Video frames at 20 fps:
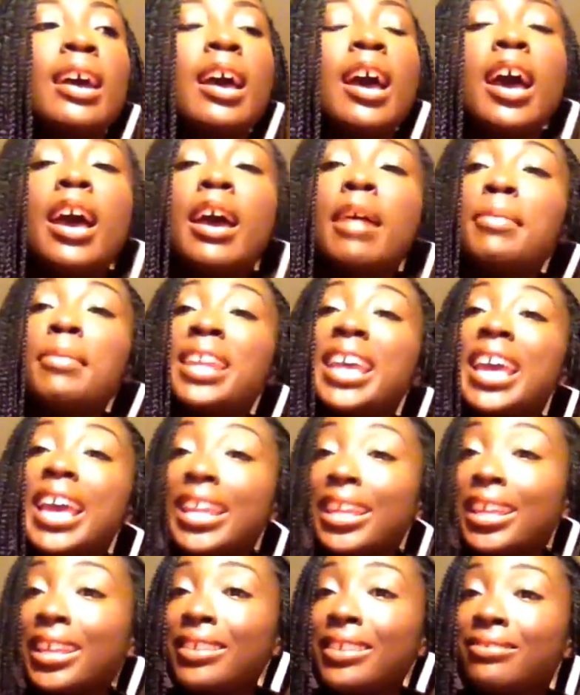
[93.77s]
I'm an
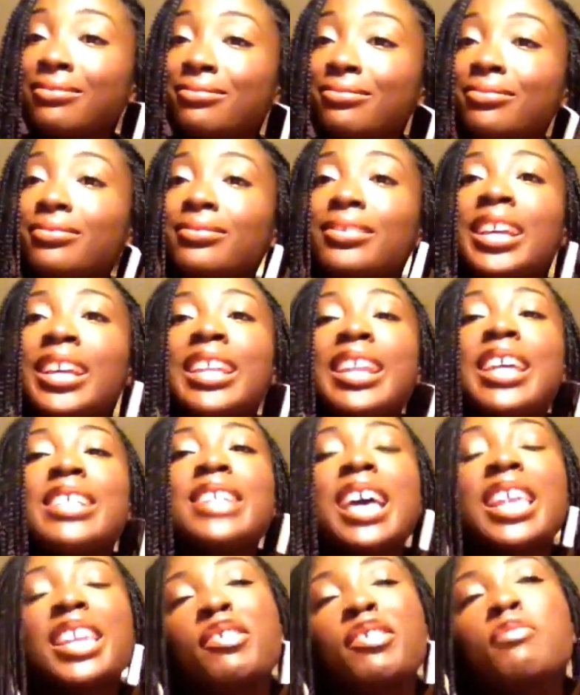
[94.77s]
Enin, and
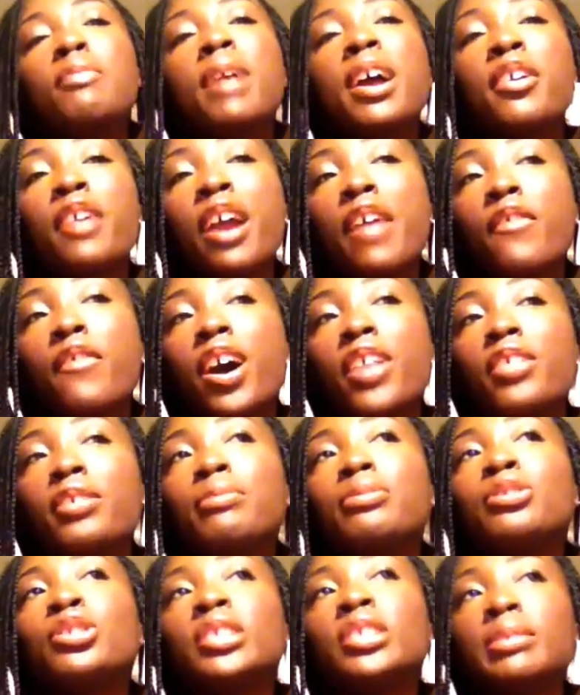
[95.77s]
I lived with my
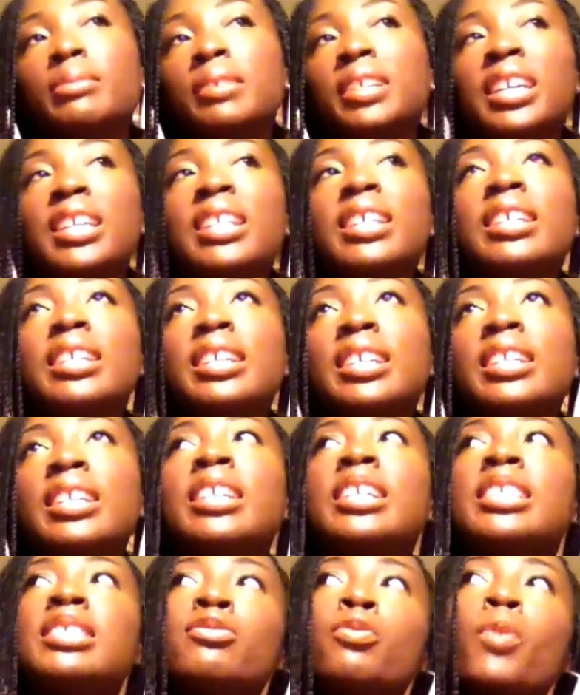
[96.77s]
grandfather, Jimmy Enin, and
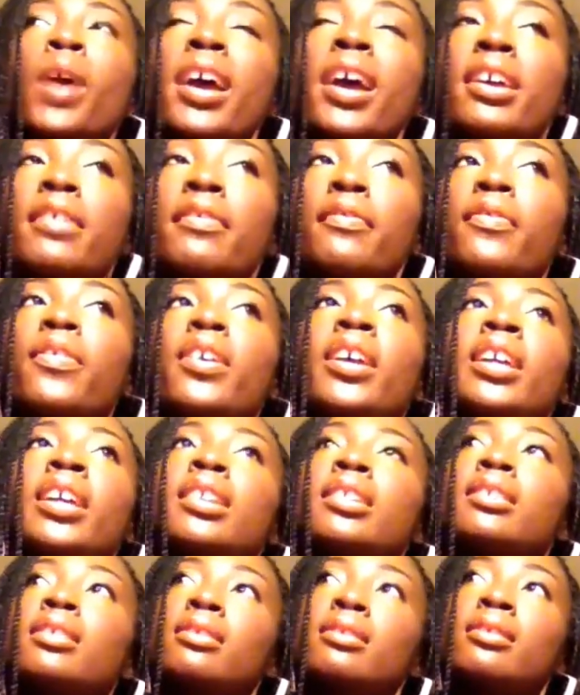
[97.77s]
his wife
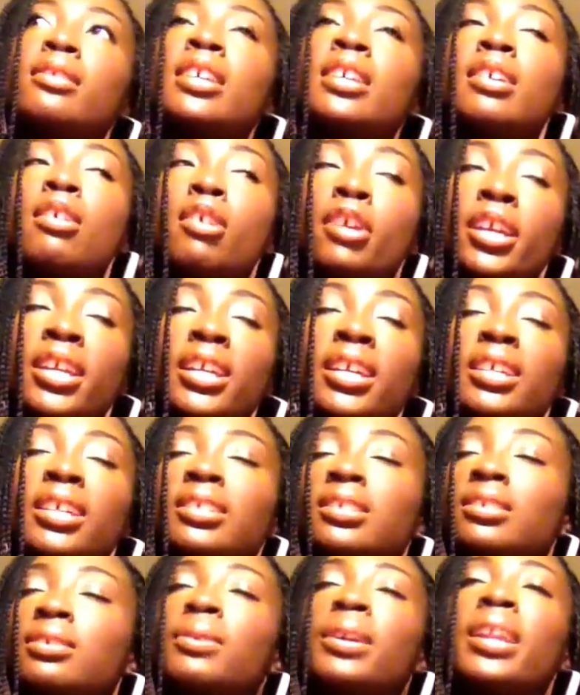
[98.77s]
and her
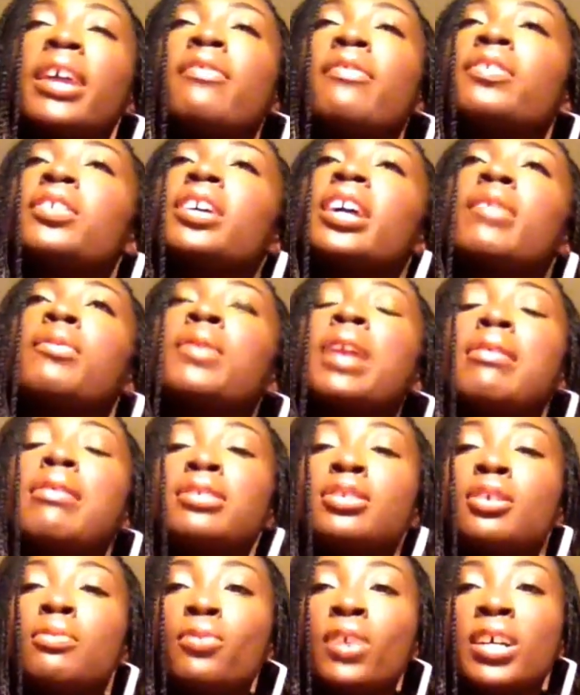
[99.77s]
kids or whatever when I
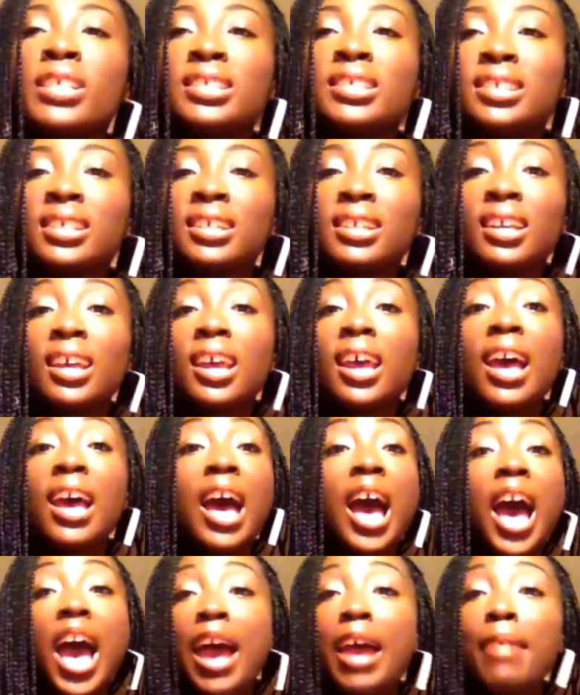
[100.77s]
was in Obuasi.
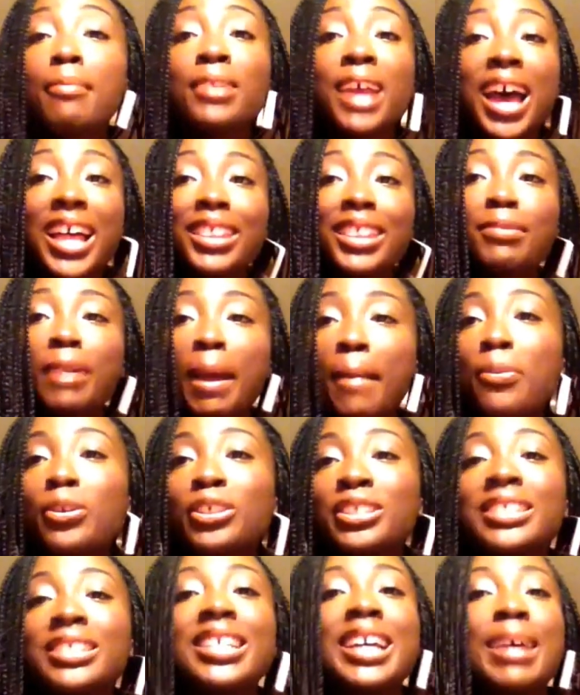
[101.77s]
I am not the type of
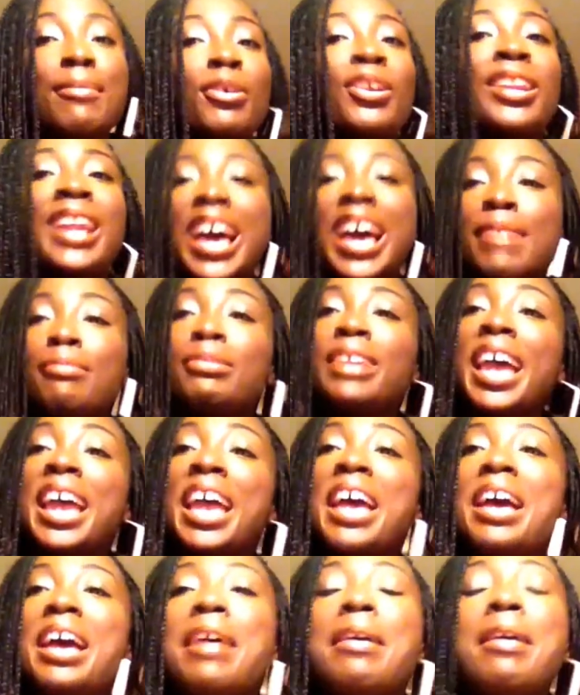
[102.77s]
person to come online and be like,
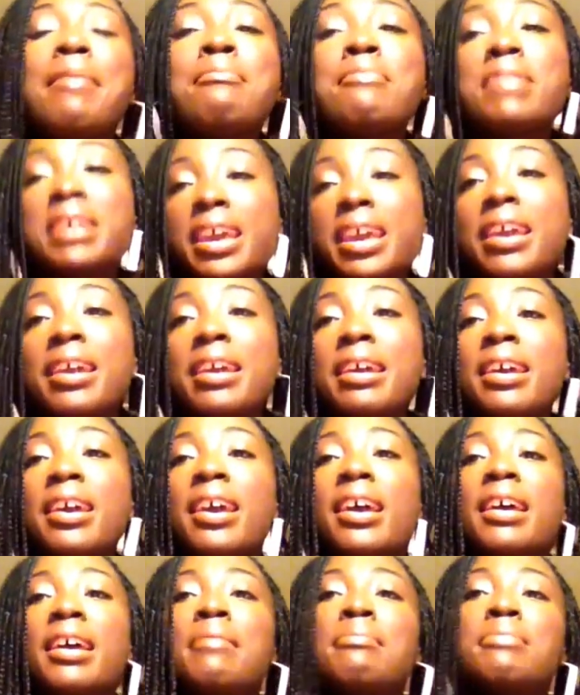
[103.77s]
me,
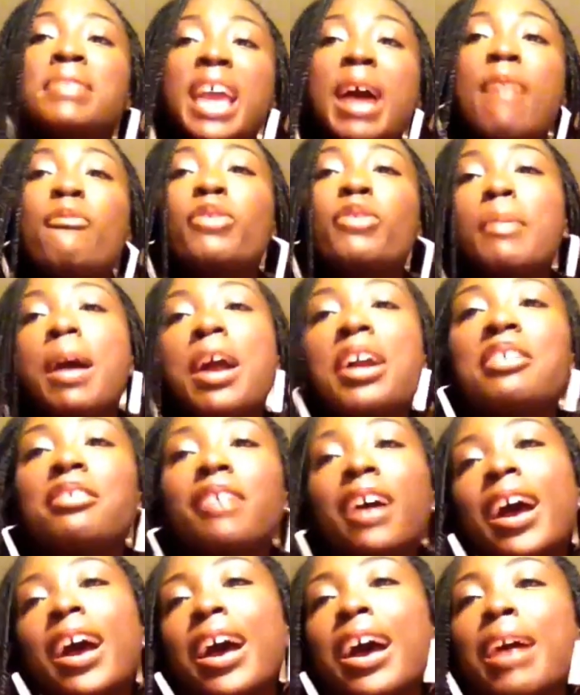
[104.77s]
I'm from
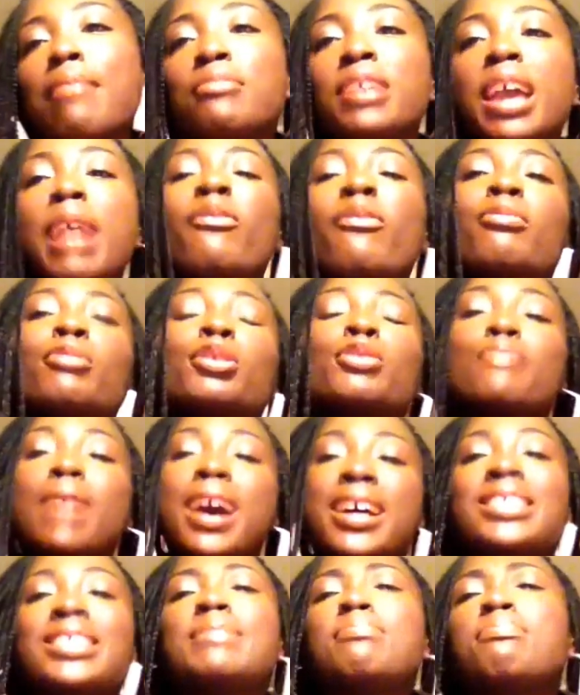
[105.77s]
Accra, me, I'm from
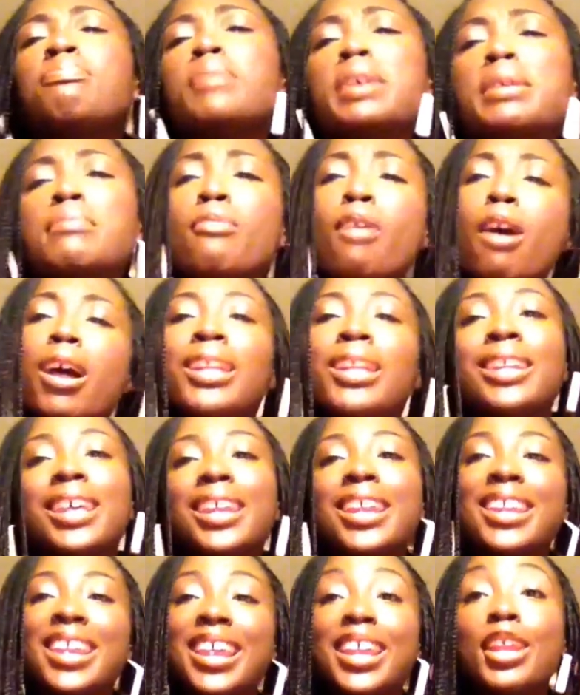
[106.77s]
Kumasi, big ball,
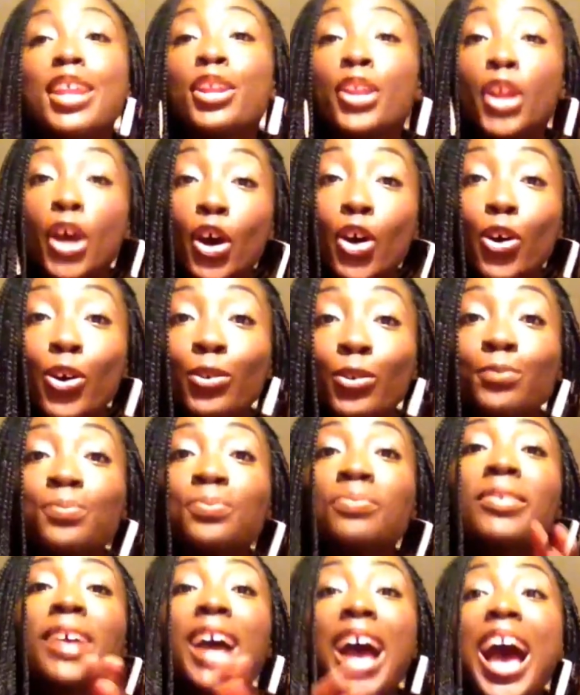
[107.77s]
and no.
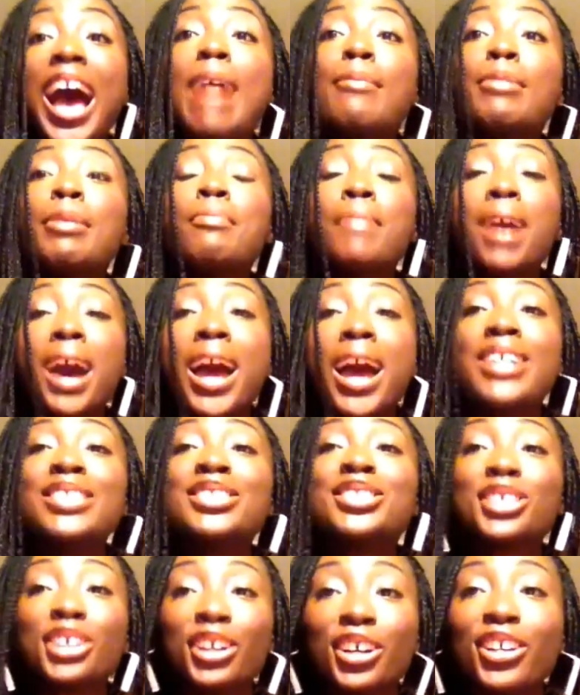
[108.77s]
I'm a
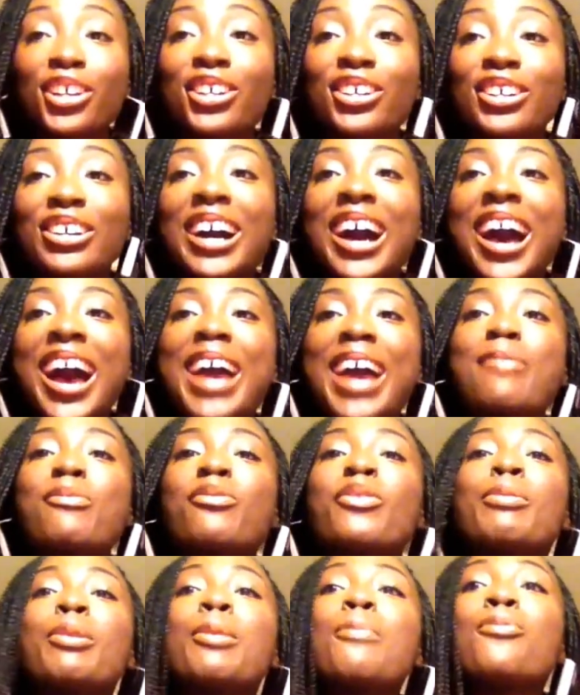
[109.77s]
Mines girl. I am
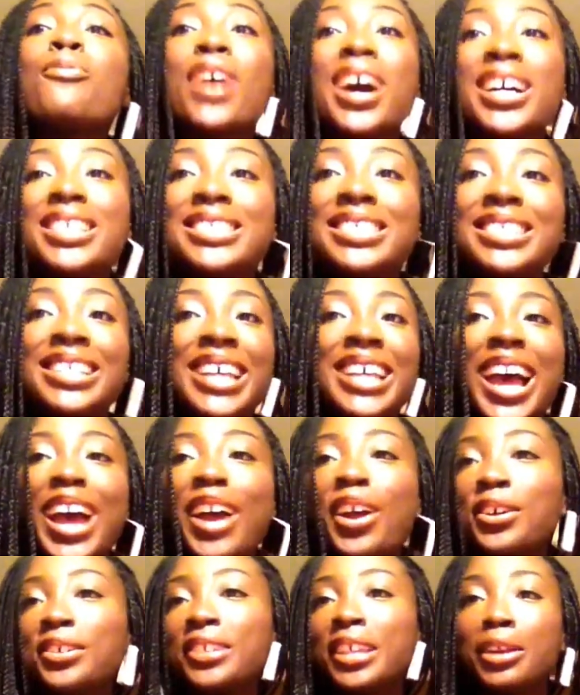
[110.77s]
from Obuasi. I
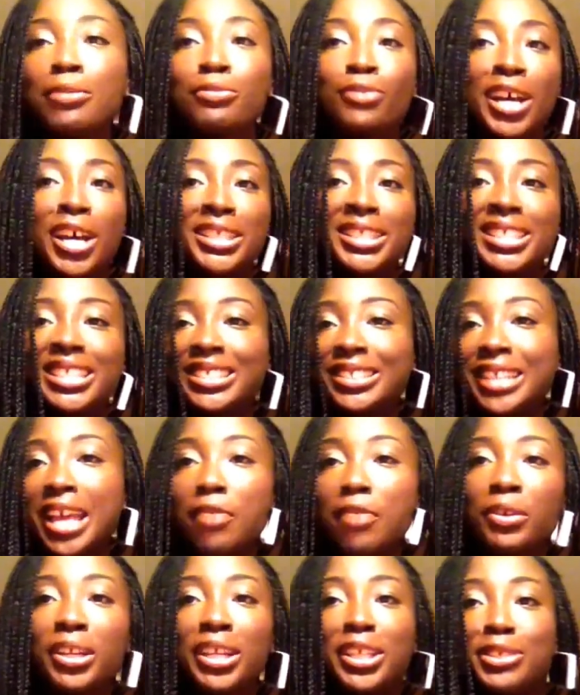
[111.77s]
heard that Obuasi is
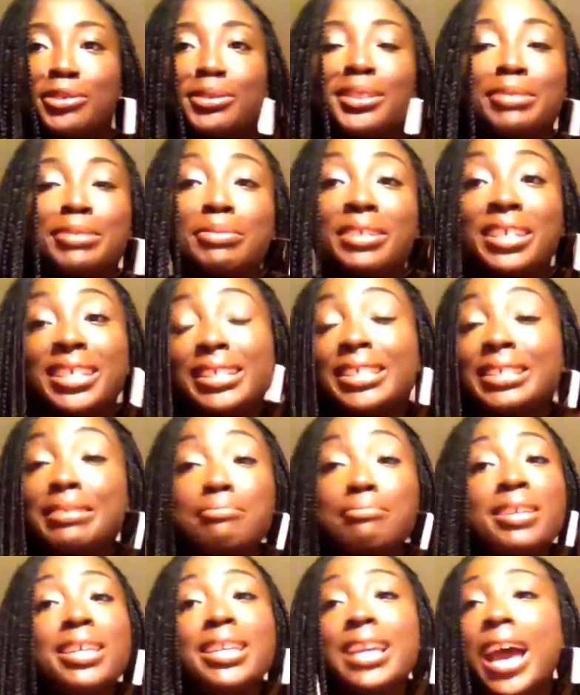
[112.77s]
not what it used to be. To
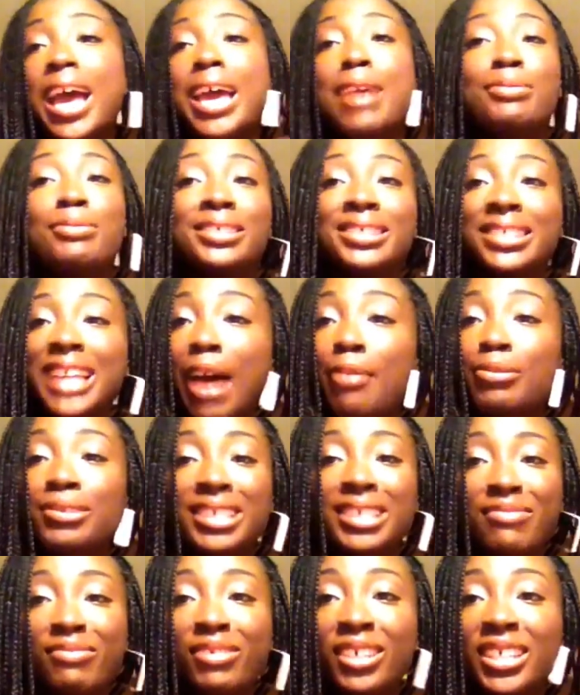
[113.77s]
me, I was
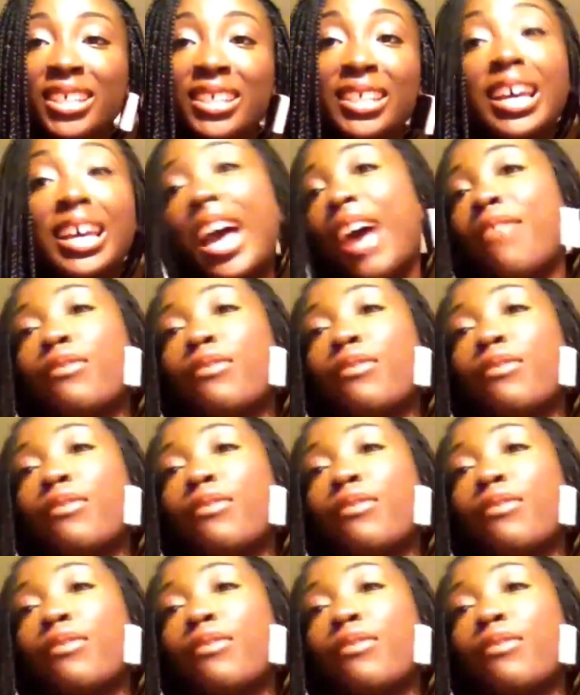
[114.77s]
living good.